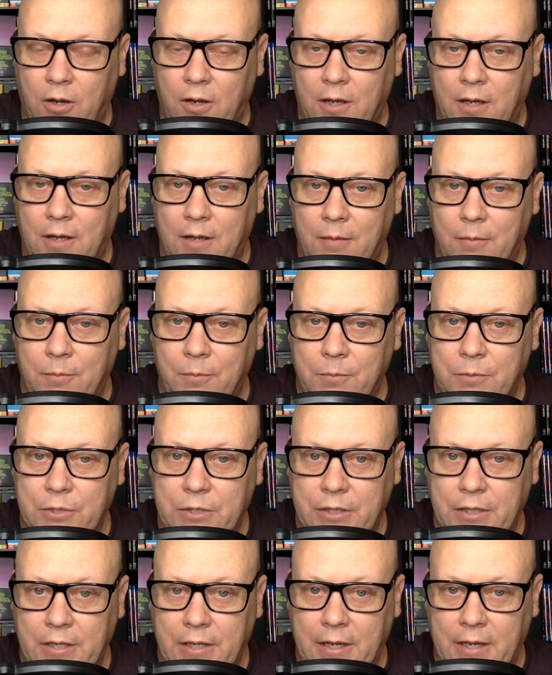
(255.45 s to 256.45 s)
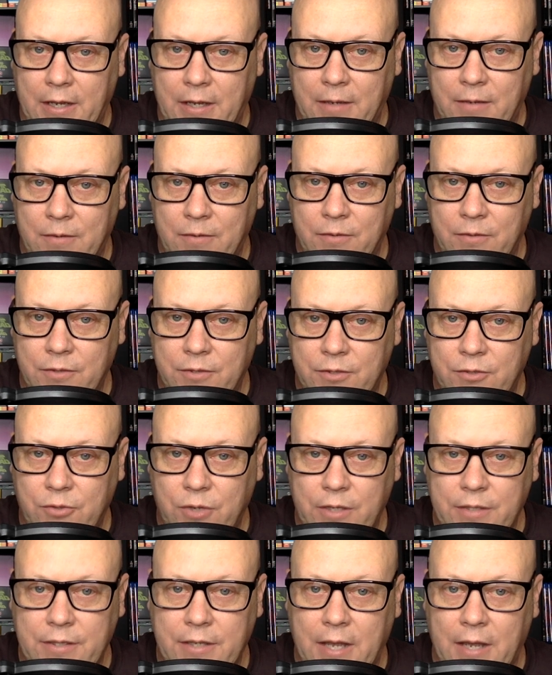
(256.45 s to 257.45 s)
Um, she and
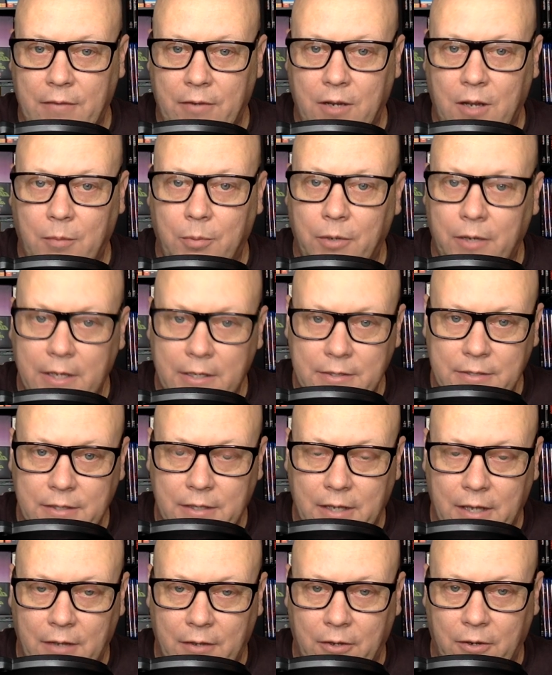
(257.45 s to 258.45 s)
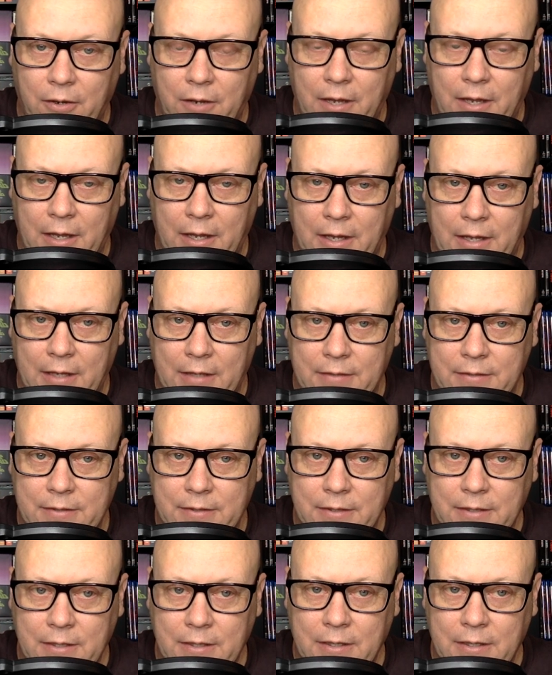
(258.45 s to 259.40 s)
Tracy have a couple kids together, and